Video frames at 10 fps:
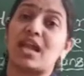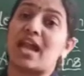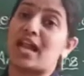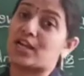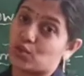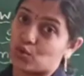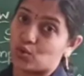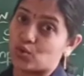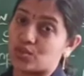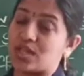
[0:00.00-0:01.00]
and
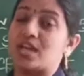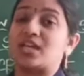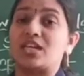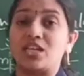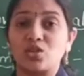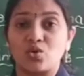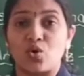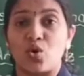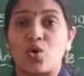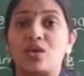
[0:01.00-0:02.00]
grows is
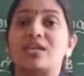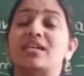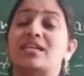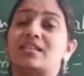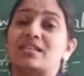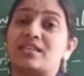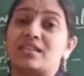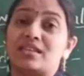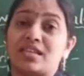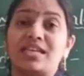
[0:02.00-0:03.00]
called
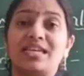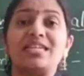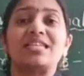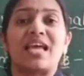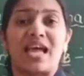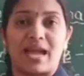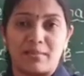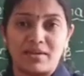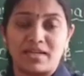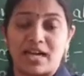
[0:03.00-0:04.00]
its
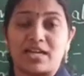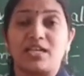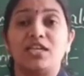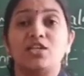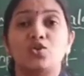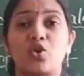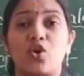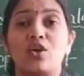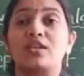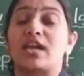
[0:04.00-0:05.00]
habitat, is
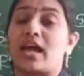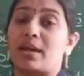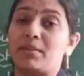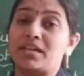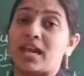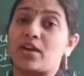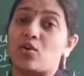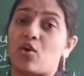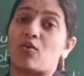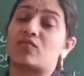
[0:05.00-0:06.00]
called the habitat
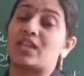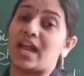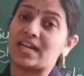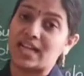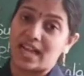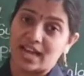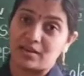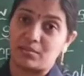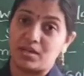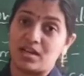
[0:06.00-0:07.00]
of that
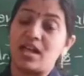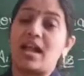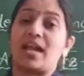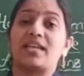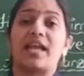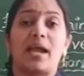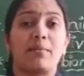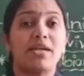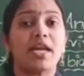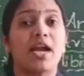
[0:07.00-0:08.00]
animal, and the
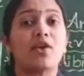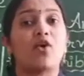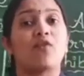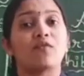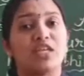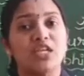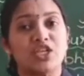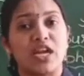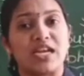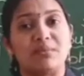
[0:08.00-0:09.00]
habitat of
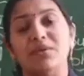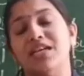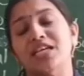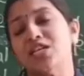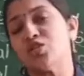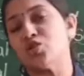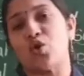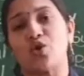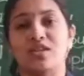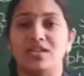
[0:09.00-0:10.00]
each animal is
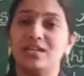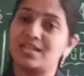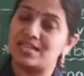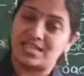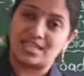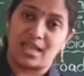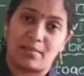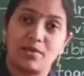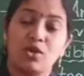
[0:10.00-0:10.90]
not the same.